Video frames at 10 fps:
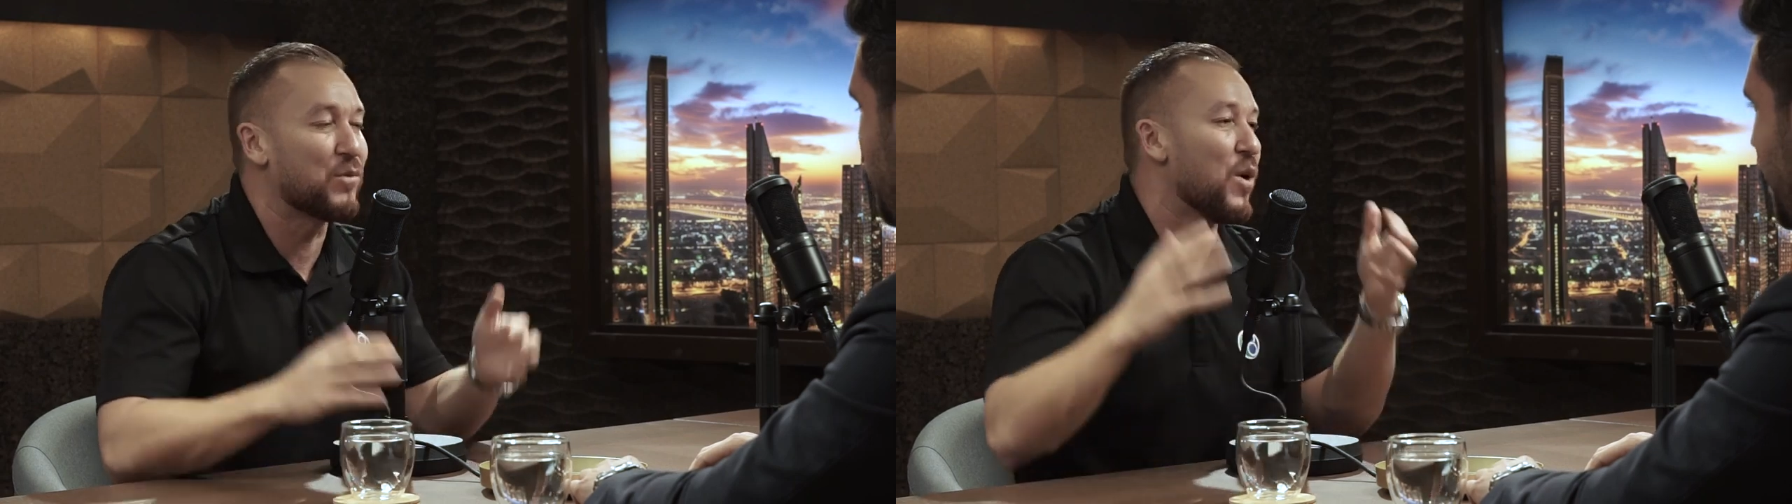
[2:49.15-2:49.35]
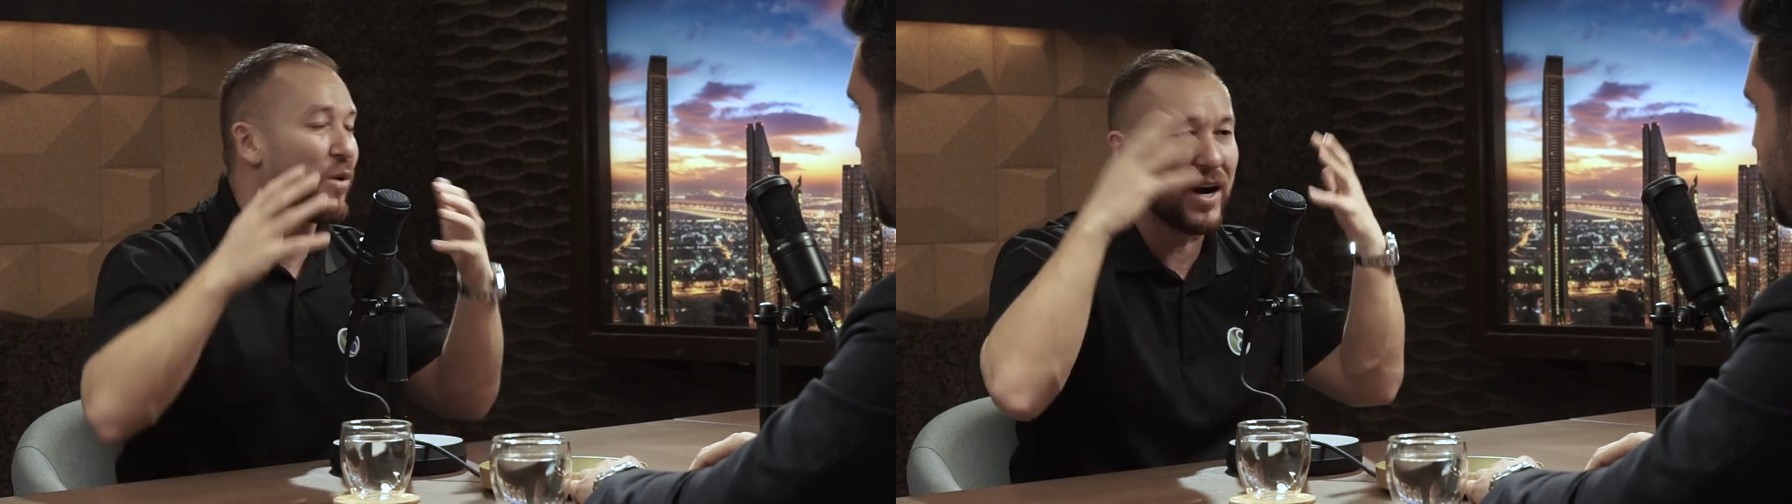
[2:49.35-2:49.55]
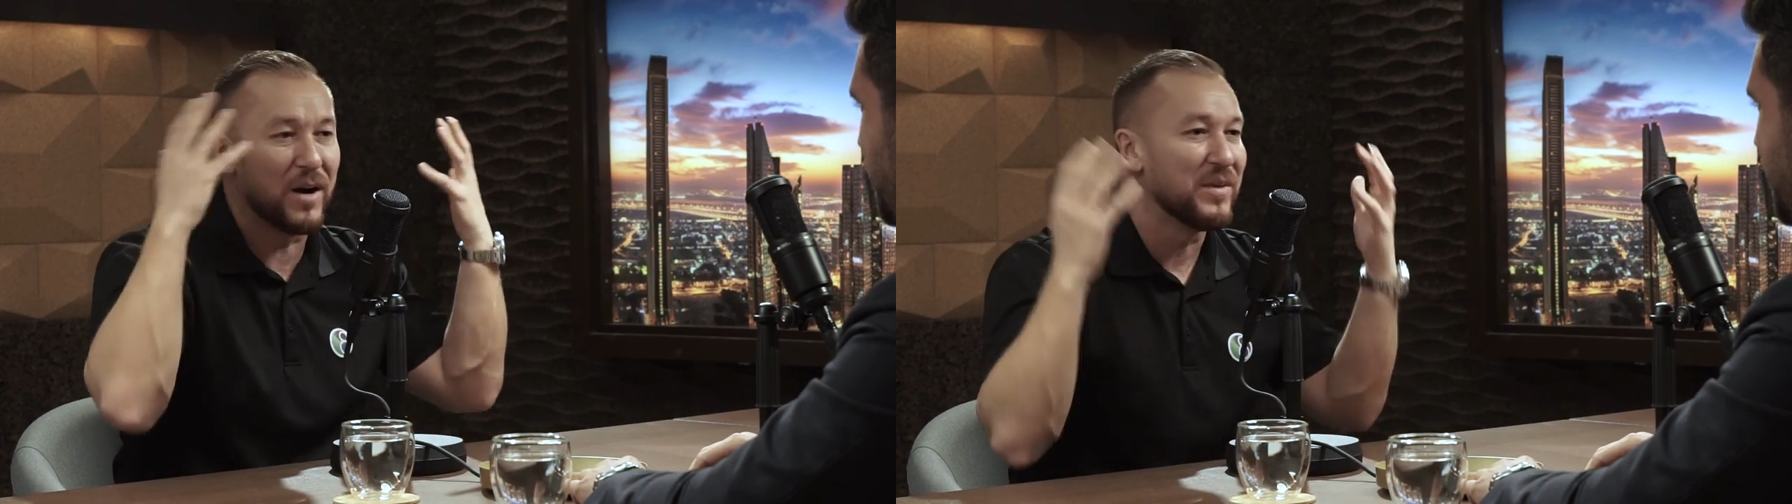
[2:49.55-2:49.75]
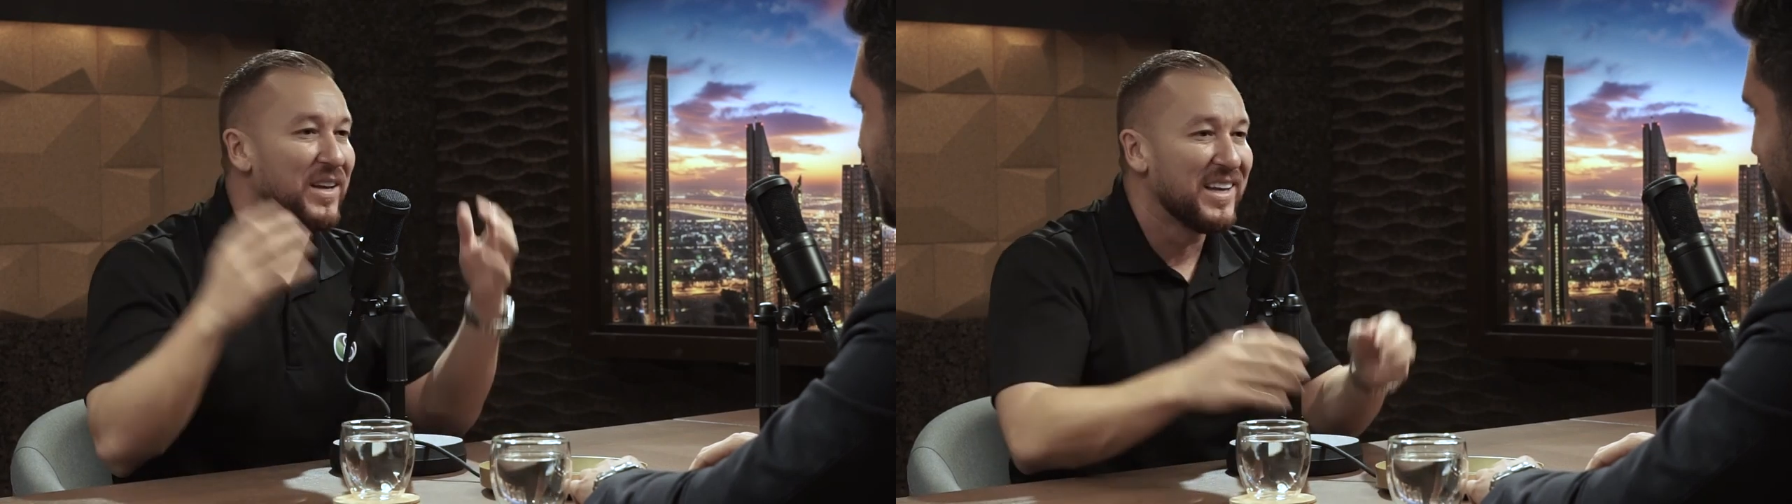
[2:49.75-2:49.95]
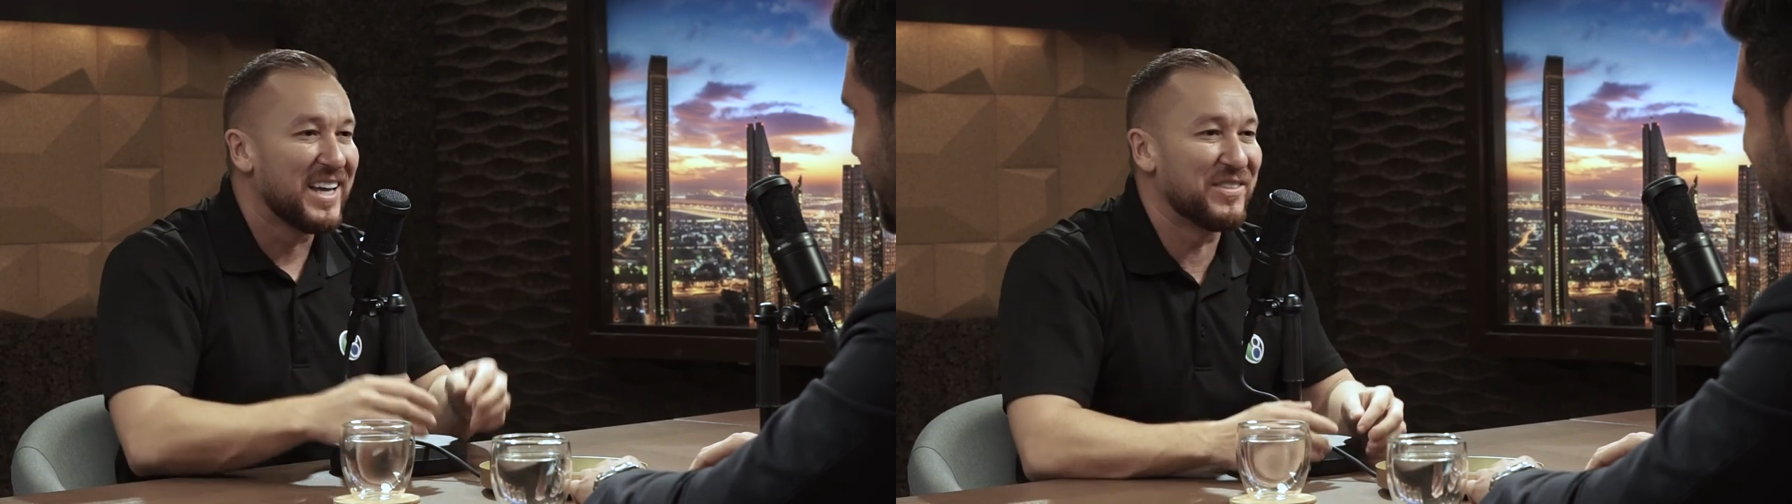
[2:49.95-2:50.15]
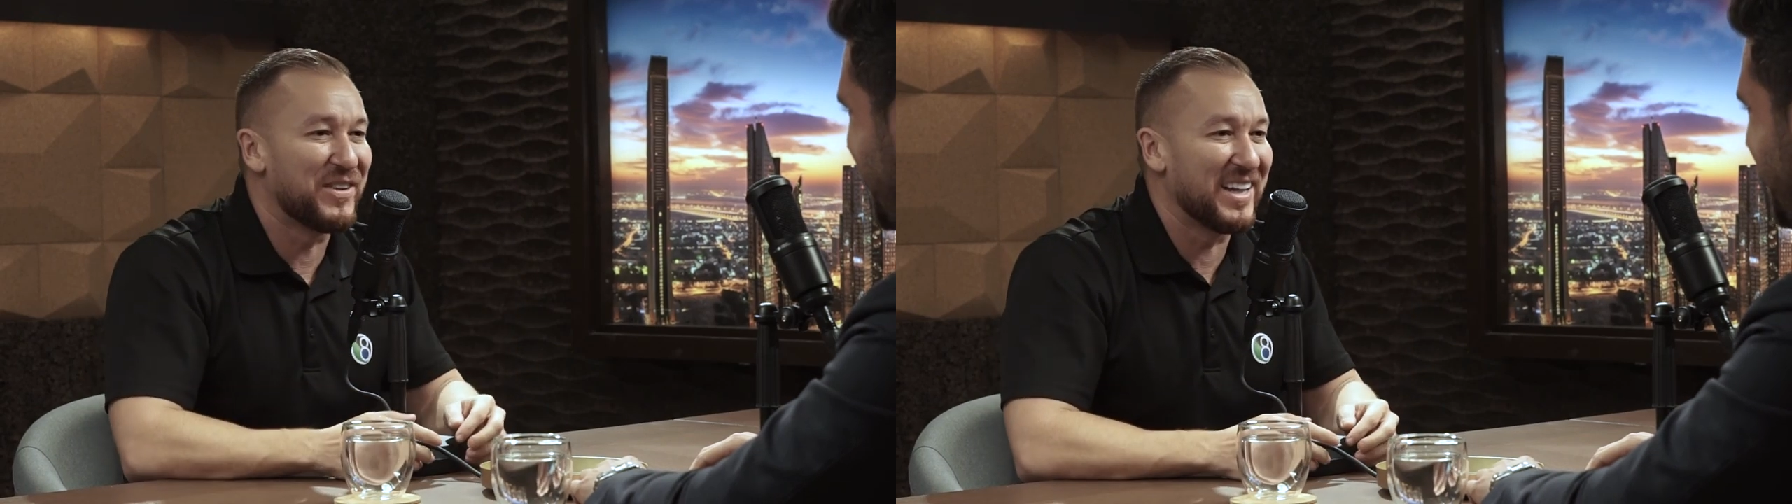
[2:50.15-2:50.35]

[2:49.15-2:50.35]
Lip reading: woke up and